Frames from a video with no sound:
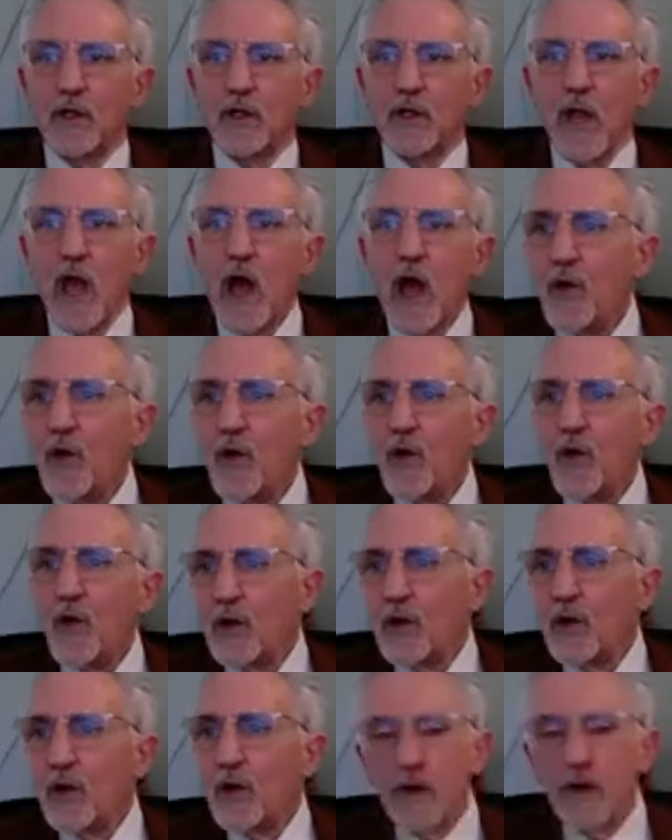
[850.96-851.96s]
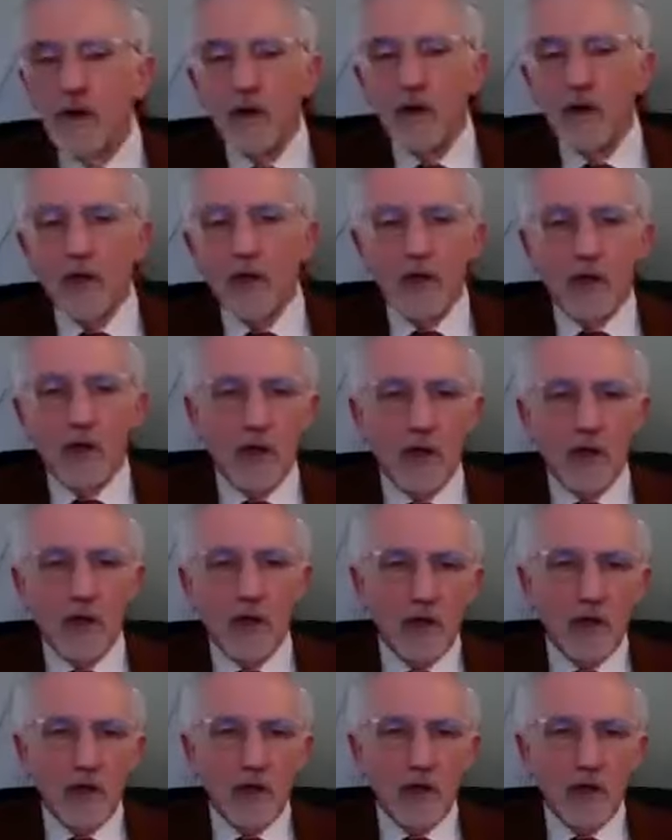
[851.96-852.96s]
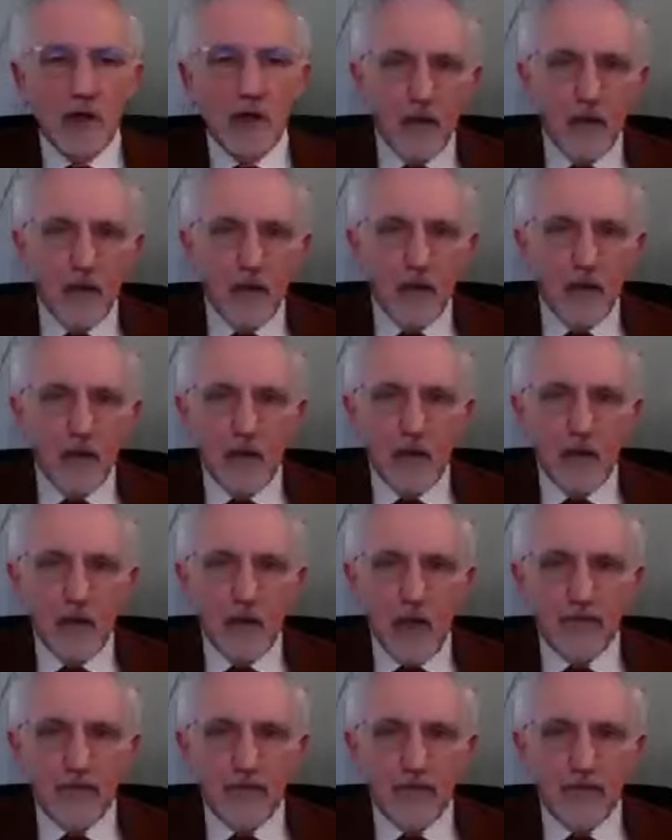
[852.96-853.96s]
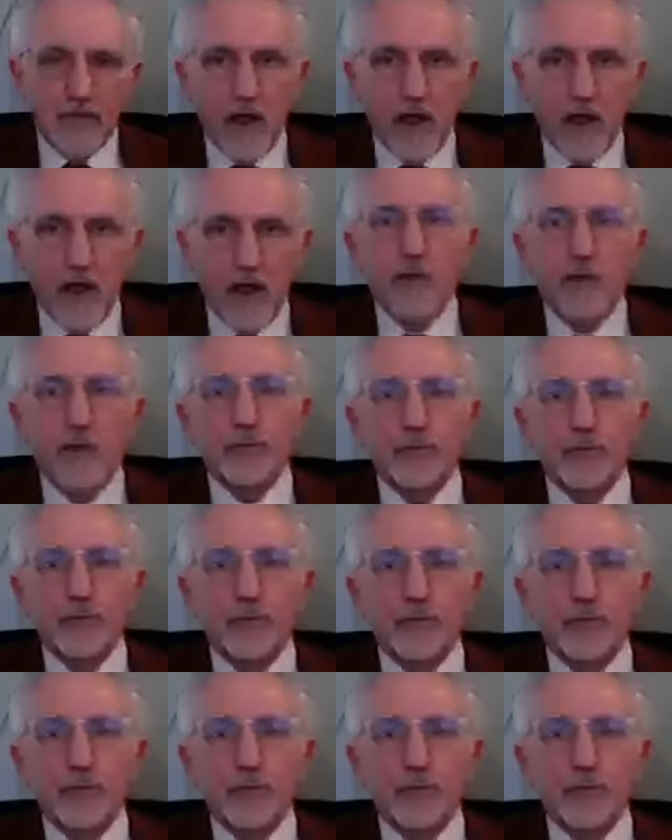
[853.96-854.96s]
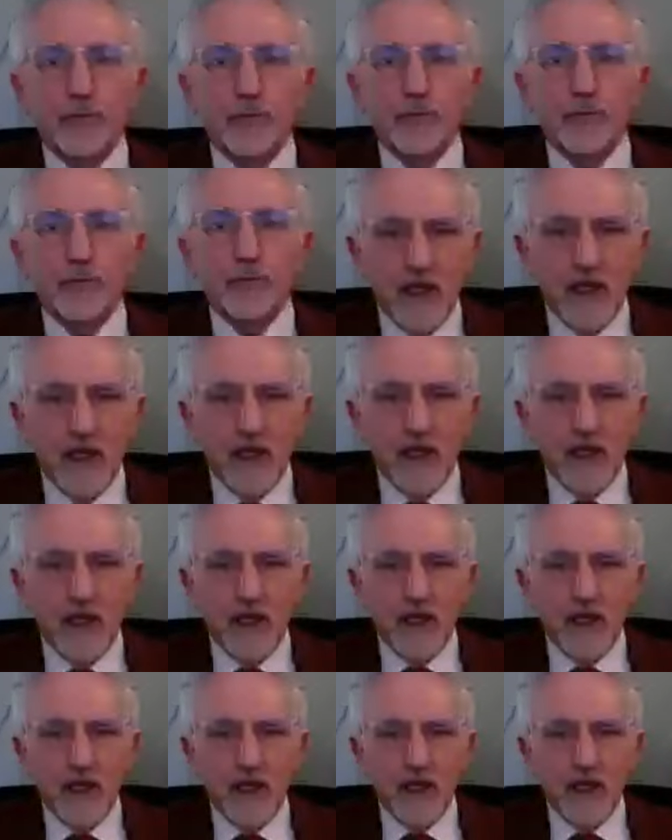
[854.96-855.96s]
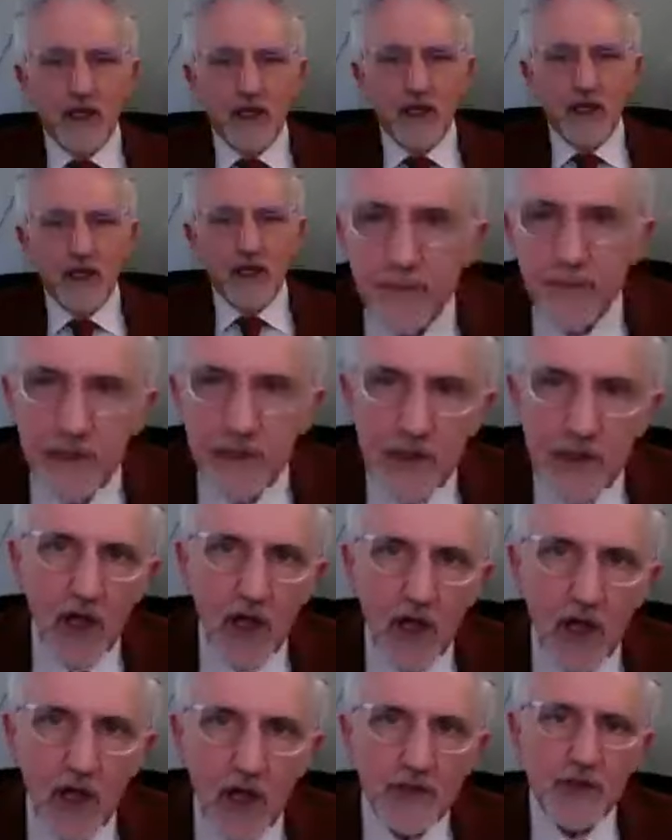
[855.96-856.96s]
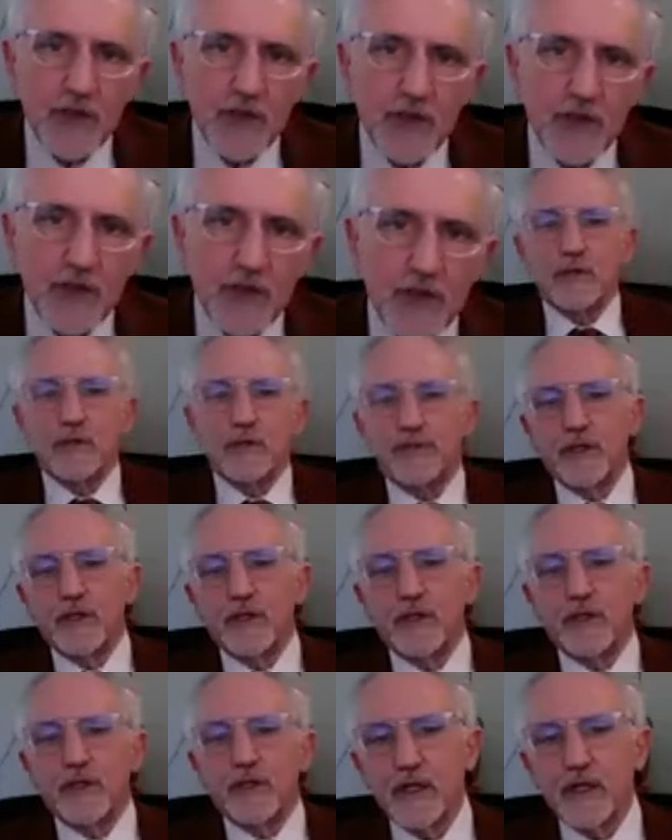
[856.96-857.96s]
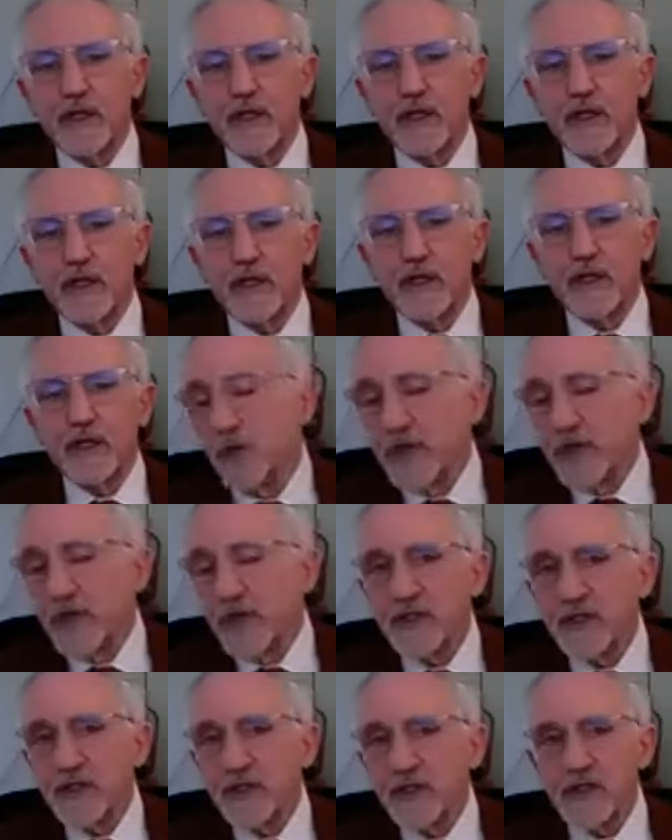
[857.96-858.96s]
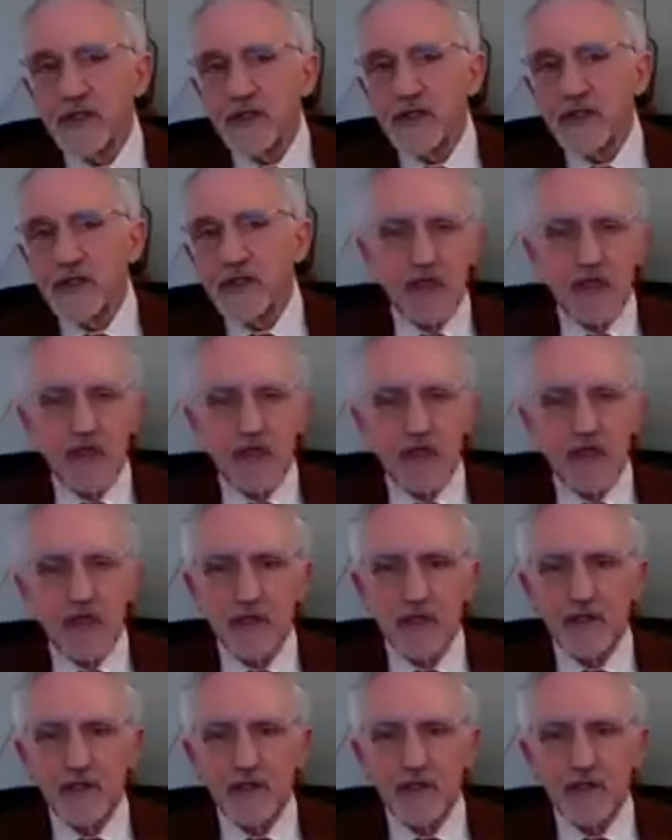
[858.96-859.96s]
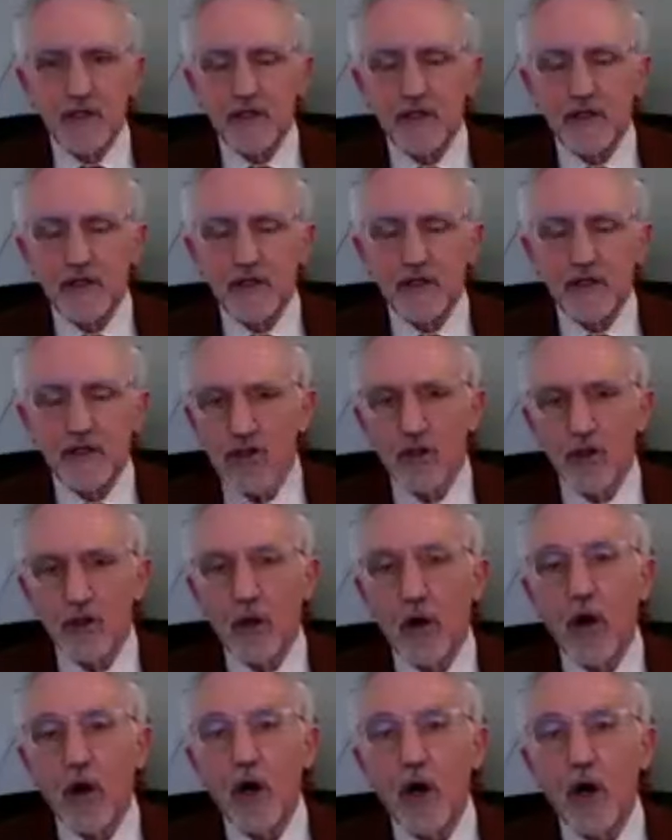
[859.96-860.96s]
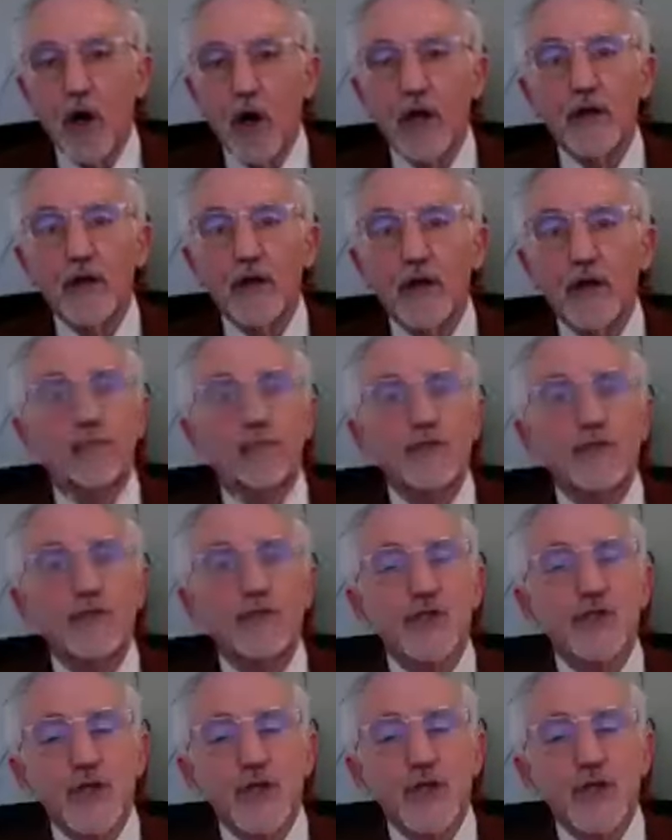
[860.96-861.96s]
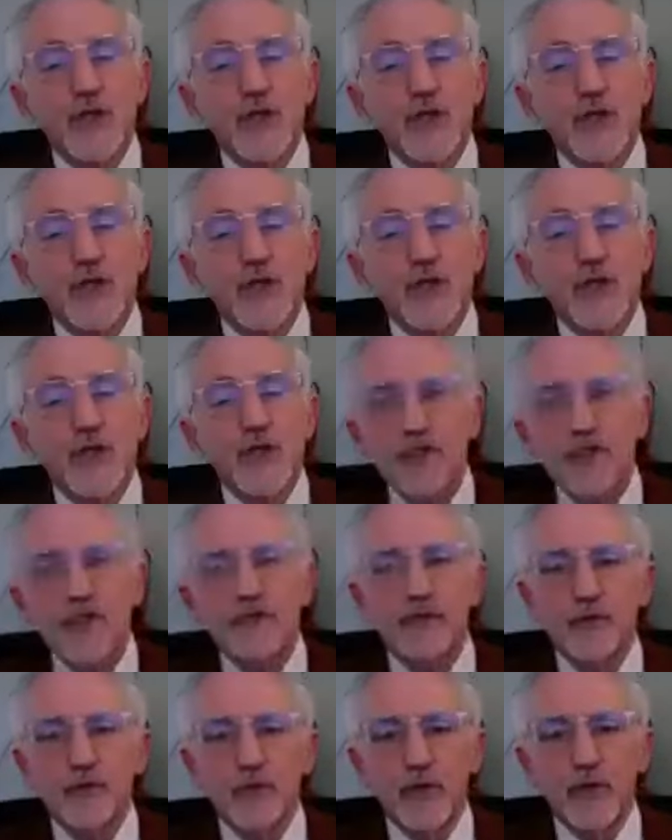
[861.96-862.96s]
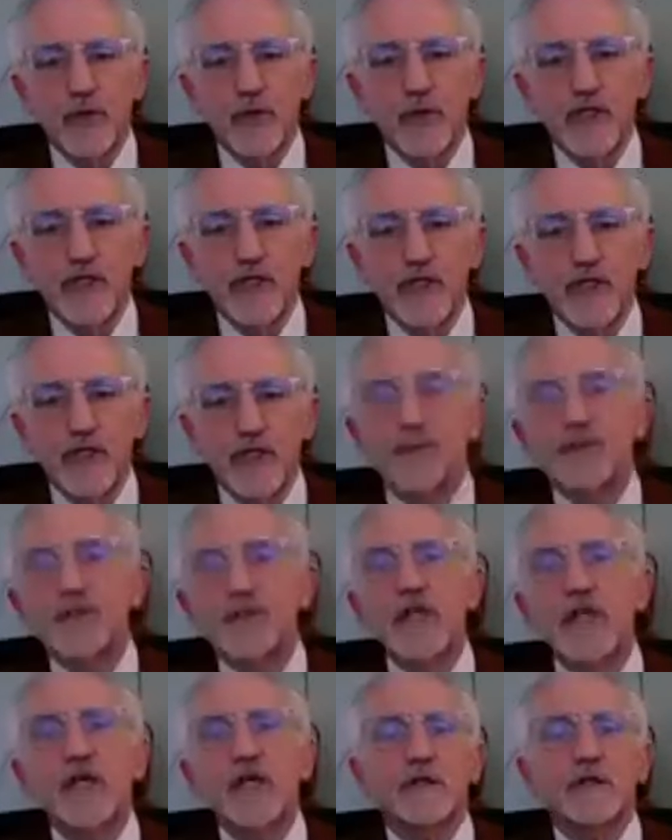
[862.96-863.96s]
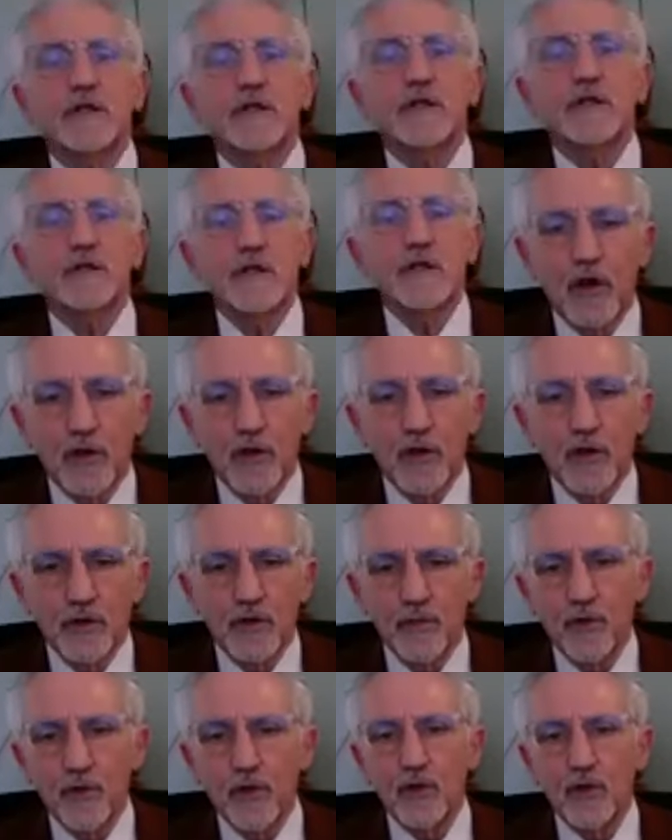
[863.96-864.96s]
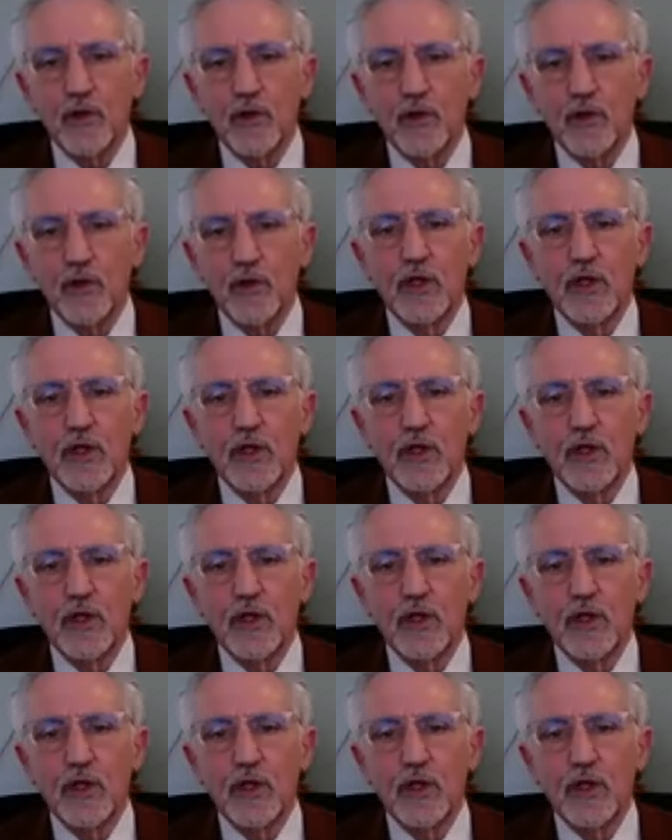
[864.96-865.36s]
Now, after that uplifting beginning, let me talk to you a little bit about some of the weaknesses that I see in international law and some of the reasons for which it is particularly vulnerable